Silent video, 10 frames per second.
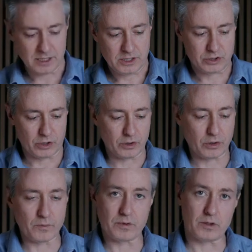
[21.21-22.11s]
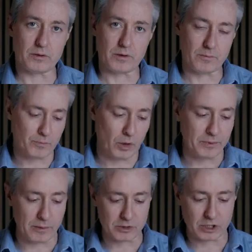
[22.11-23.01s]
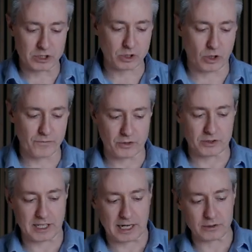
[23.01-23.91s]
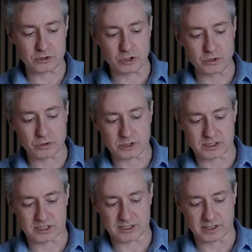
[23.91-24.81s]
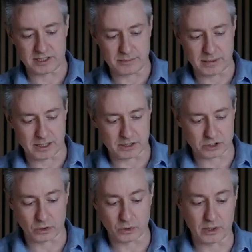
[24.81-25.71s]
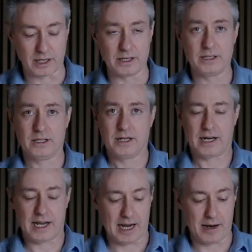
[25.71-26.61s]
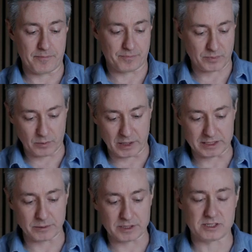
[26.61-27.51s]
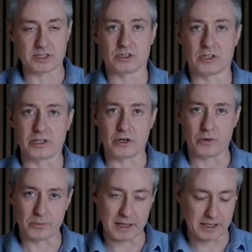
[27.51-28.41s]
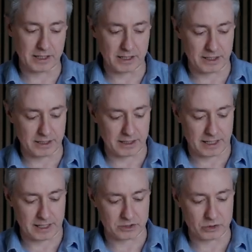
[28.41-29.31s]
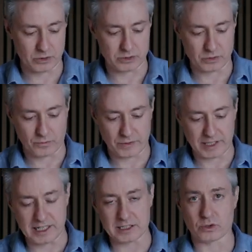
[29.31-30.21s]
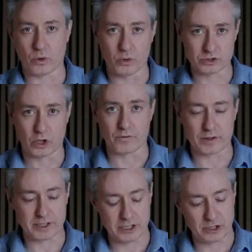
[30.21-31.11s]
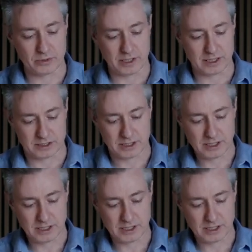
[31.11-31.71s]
So the problem that we're trying to solve here is how do you consistently make Cholula, when I say consistently, make it at a certain sort of heat or Scoville heat unit,